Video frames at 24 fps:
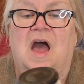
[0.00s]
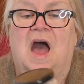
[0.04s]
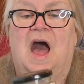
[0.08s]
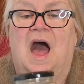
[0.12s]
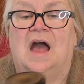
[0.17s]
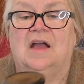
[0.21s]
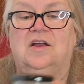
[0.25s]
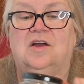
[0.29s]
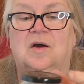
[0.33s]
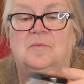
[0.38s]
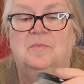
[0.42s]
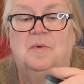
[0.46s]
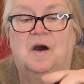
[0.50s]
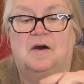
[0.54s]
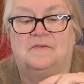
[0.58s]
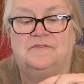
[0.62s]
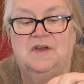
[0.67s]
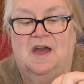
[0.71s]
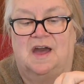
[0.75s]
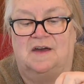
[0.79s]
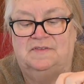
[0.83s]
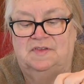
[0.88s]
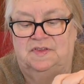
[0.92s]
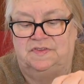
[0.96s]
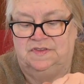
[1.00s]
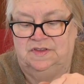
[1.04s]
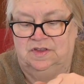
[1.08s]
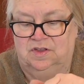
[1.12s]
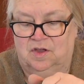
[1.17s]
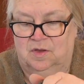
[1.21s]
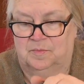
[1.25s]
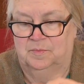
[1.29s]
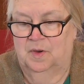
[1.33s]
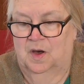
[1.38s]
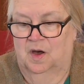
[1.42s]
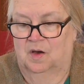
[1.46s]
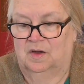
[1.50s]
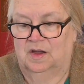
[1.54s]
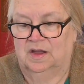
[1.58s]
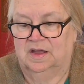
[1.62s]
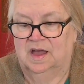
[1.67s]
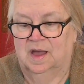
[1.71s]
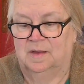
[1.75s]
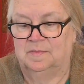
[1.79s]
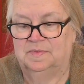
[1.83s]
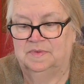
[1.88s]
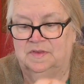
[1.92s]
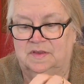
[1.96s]
And copal, if you haven't seen copal, it
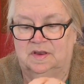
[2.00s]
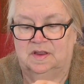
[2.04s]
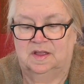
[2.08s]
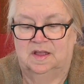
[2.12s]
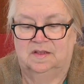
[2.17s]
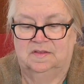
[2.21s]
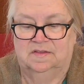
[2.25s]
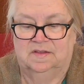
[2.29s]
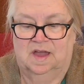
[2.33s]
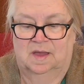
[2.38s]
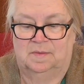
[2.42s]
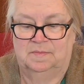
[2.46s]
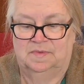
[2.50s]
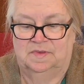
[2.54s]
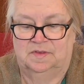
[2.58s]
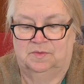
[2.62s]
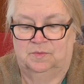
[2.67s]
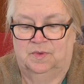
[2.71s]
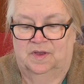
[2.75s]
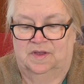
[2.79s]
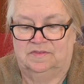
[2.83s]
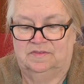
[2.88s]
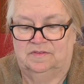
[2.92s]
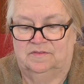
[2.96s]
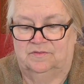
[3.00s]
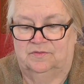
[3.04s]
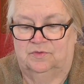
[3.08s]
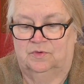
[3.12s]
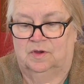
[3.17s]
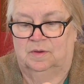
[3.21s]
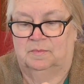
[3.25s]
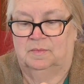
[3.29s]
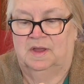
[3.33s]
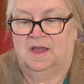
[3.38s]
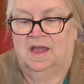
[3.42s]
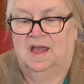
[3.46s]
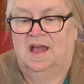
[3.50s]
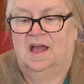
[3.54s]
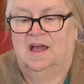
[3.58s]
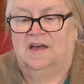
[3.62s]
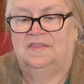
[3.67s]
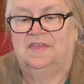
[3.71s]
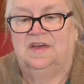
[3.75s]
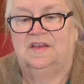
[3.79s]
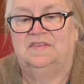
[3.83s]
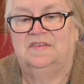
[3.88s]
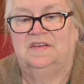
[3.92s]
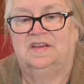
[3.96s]
comes in resin form.
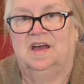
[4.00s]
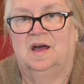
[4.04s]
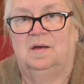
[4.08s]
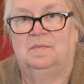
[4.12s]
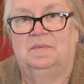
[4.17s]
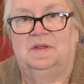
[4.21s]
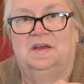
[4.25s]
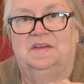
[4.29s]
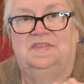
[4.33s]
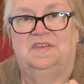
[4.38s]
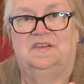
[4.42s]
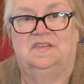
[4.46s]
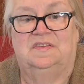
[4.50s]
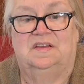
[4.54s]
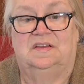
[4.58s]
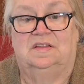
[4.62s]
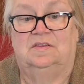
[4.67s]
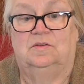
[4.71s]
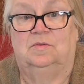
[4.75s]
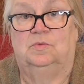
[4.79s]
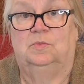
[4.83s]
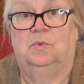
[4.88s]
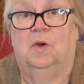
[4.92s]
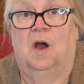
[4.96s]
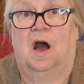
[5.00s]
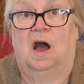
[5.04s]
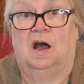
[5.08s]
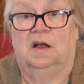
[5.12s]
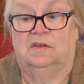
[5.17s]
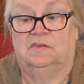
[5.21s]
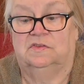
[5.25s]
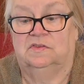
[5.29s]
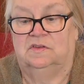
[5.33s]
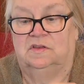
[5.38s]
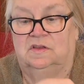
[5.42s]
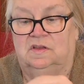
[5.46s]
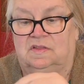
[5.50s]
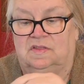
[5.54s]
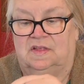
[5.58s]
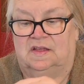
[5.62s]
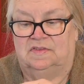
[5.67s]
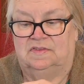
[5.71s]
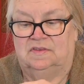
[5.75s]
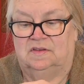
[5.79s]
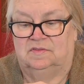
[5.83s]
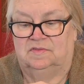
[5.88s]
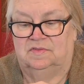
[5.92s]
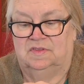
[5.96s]
Things that come like this, like little rocks,
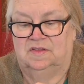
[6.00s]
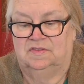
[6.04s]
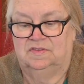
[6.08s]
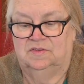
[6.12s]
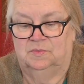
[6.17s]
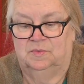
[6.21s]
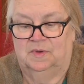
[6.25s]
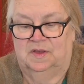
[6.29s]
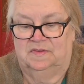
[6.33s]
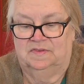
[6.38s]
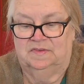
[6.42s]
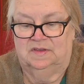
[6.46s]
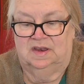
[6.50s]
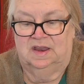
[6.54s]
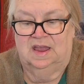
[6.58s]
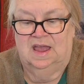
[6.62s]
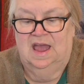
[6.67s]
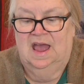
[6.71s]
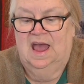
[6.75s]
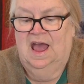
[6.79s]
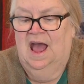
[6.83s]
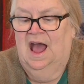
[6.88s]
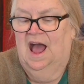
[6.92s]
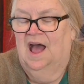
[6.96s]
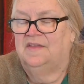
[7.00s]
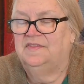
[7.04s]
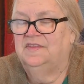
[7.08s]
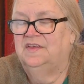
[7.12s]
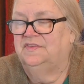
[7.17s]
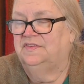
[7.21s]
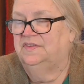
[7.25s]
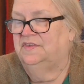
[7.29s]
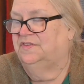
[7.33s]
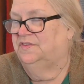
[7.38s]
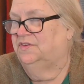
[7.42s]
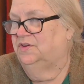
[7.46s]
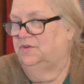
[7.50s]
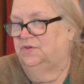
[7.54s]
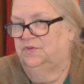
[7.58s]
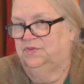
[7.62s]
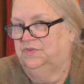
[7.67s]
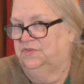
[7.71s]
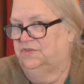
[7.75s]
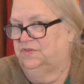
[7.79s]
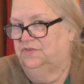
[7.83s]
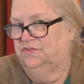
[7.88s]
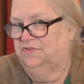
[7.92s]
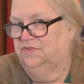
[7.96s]
that's a resin. And this is
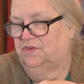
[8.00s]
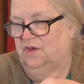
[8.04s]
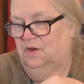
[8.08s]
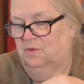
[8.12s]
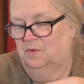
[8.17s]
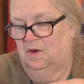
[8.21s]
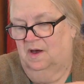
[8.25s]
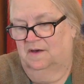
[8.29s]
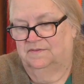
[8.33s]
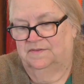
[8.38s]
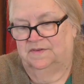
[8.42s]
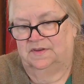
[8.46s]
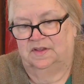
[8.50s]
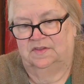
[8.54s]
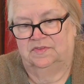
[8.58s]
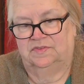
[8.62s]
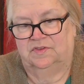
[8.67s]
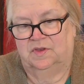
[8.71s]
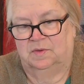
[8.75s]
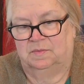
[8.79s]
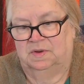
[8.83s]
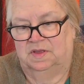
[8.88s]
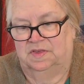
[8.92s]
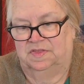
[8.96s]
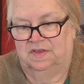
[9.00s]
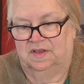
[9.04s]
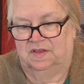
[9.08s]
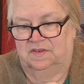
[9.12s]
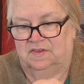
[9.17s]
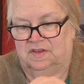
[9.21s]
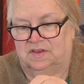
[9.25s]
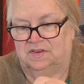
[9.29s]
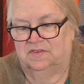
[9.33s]
used so often in so many things.